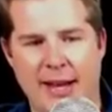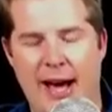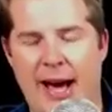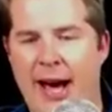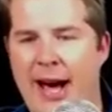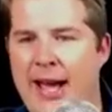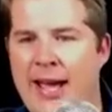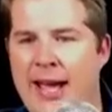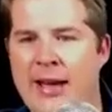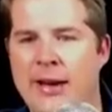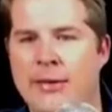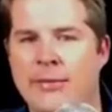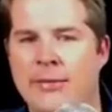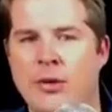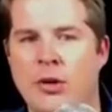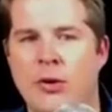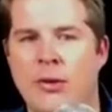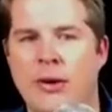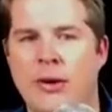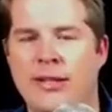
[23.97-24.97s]
I am
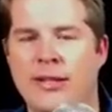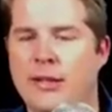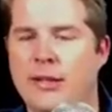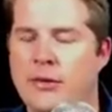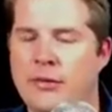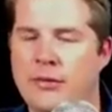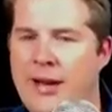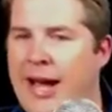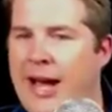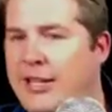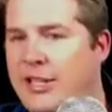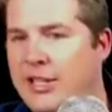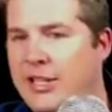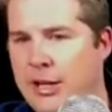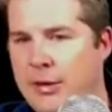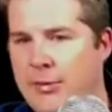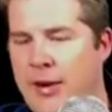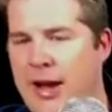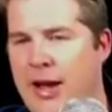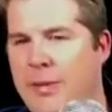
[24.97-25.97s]
going to not
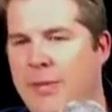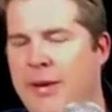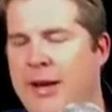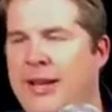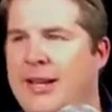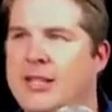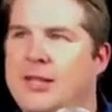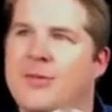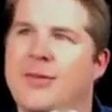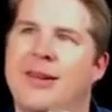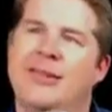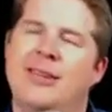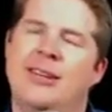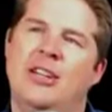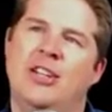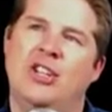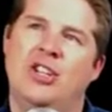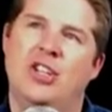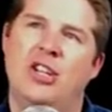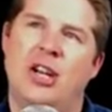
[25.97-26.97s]
share my opinions, but I'm going to
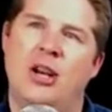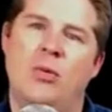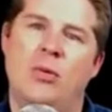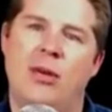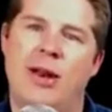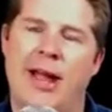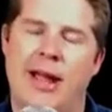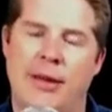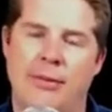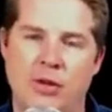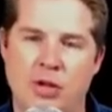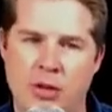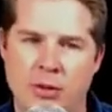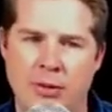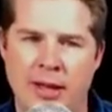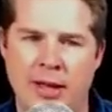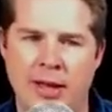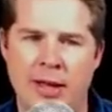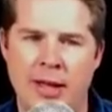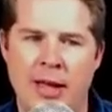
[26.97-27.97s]
share what I am
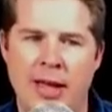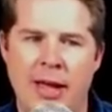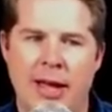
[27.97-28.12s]
doing